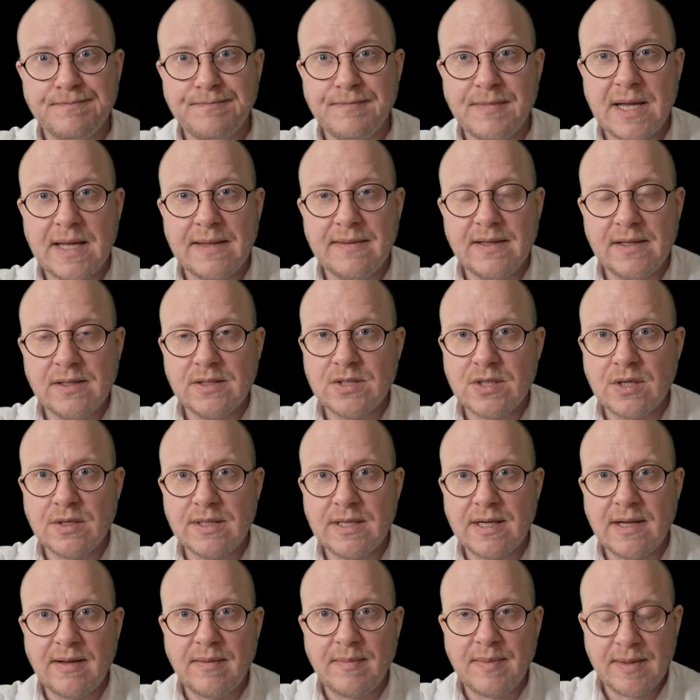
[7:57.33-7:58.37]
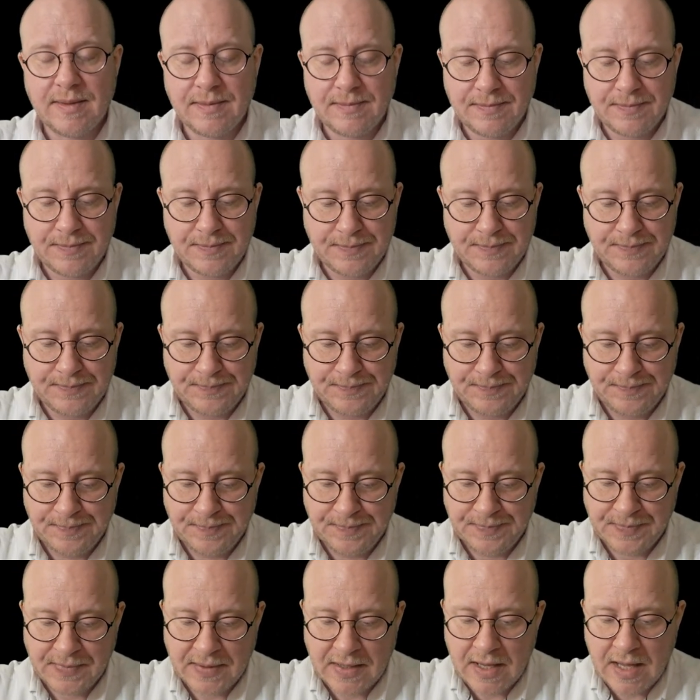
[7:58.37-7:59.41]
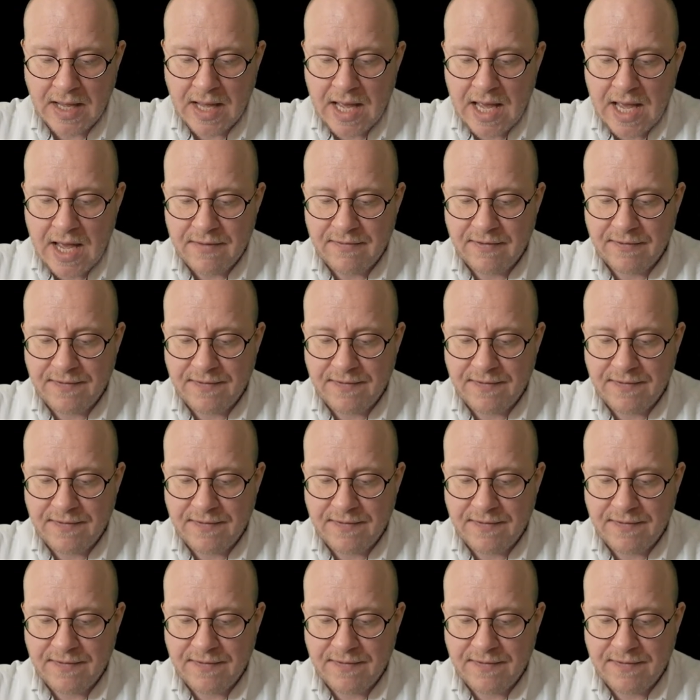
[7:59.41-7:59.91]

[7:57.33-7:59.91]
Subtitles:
bad things start to happen. If a